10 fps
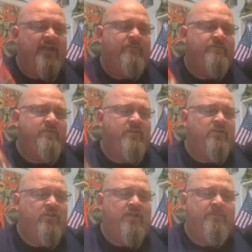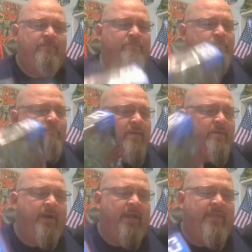I was going to look into maybe
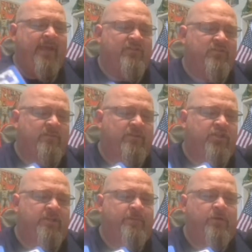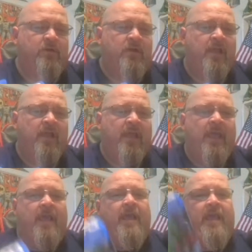buying that because it's a little bit cheaper.
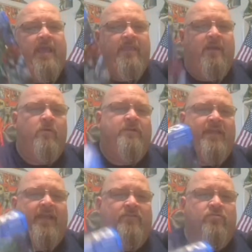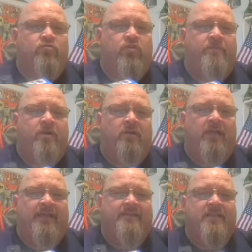And then I went to cancel StreamYard
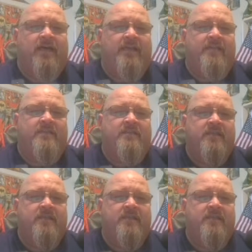last night.